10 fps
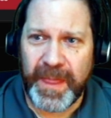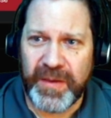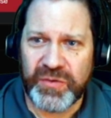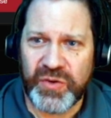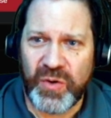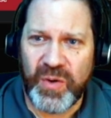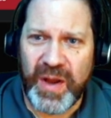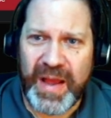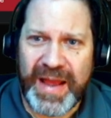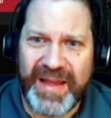So
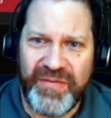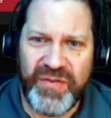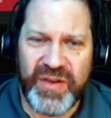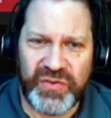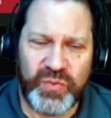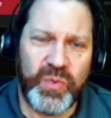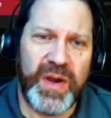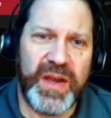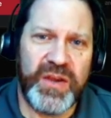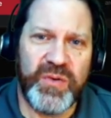in this
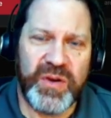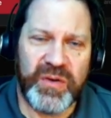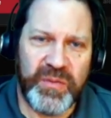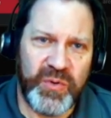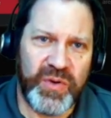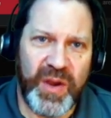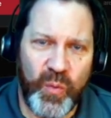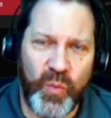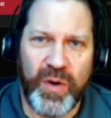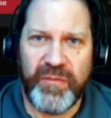way, you can communicate
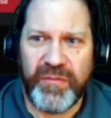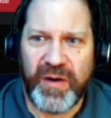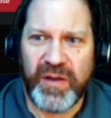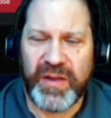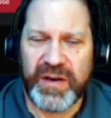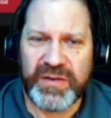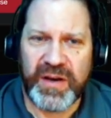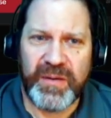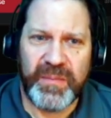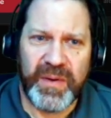one file at a
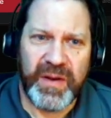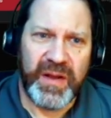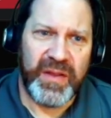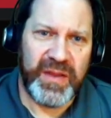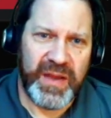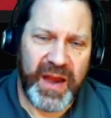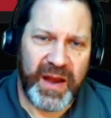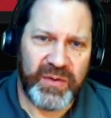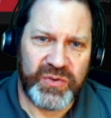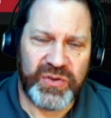time. The
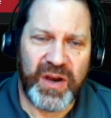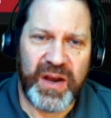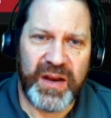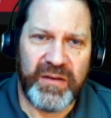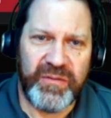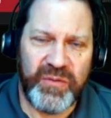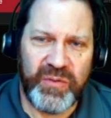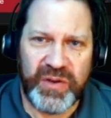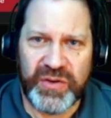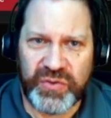outside of the
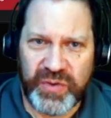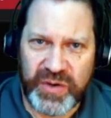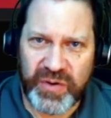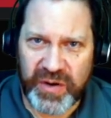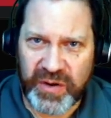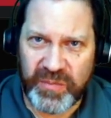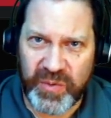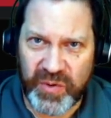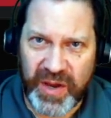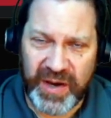release screen, you're going to
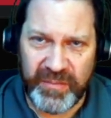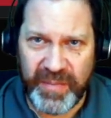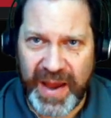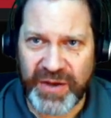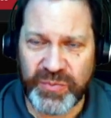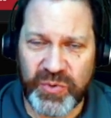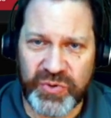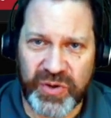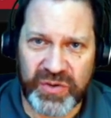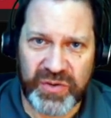communicate in batch mode, so
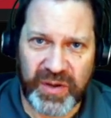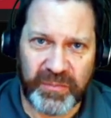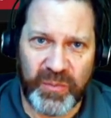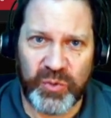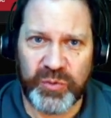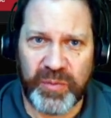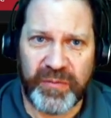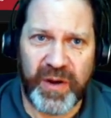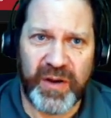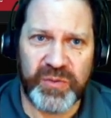you can select multiple
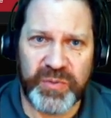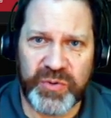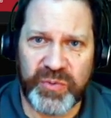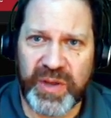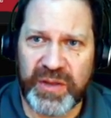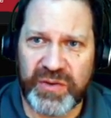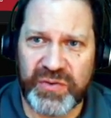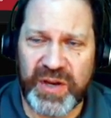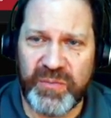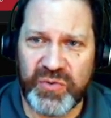files, but you'll get the
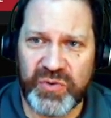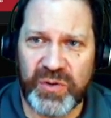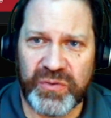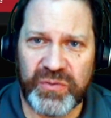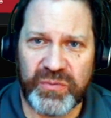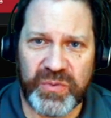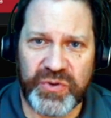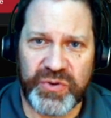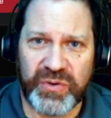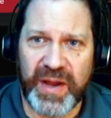same results,
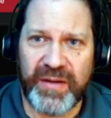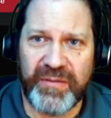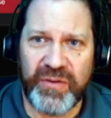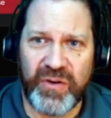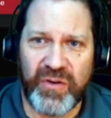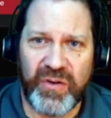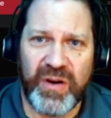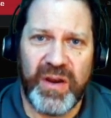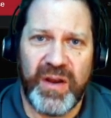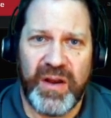which you'll have their
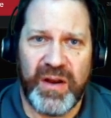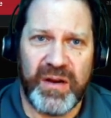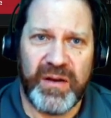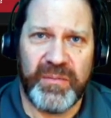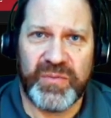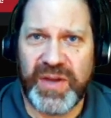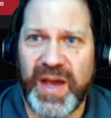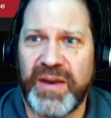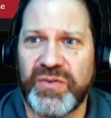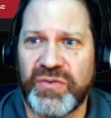
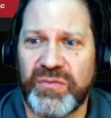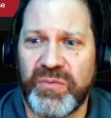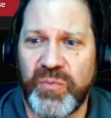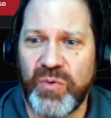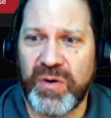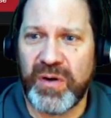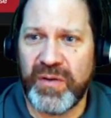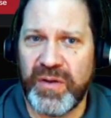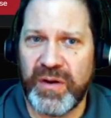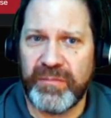status report on
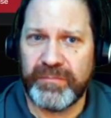there.